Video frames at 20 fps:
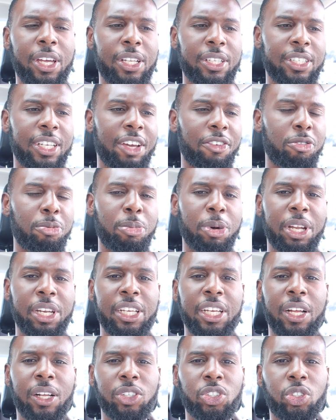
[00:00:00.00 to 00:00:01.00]
to
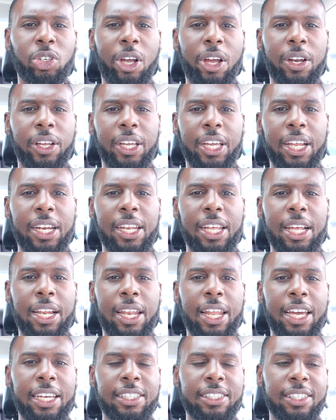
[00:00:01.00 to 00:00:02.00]
everybody else trying to get their
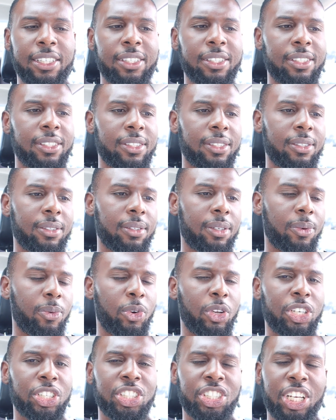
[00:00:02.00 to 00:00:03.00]
license. I
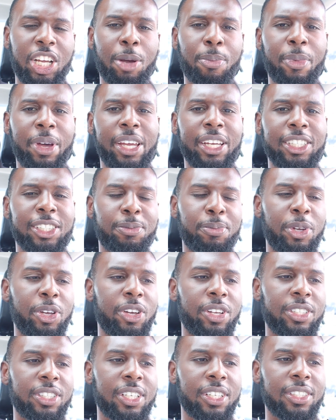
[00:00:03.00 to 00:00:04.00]
want to share my
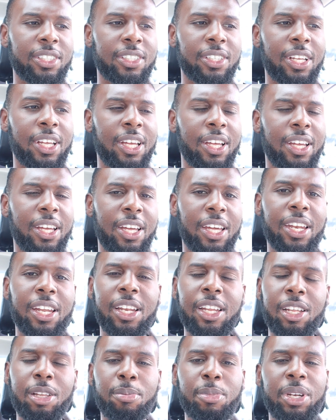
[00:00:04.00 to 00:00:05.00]
experiences and a
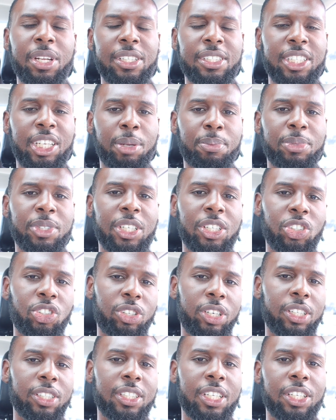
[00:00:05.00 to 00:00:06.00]
little bit of tips and
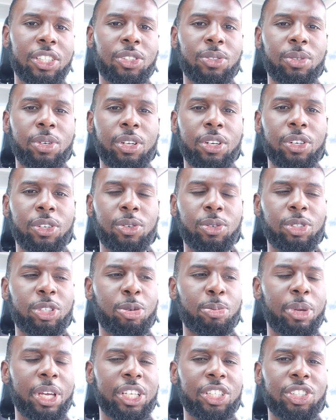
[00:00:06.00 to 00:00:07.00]
tricks that you can do
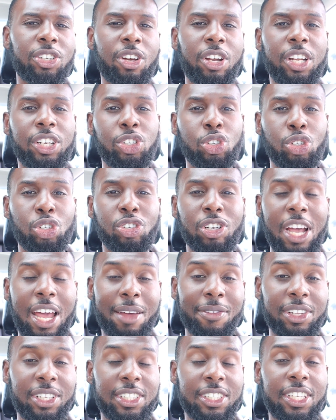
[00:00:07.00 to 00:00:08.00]
to make sure that you're
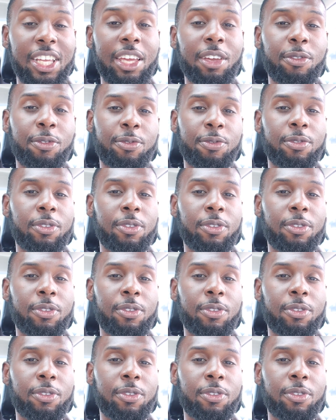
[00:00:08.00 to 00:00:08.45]
driving safe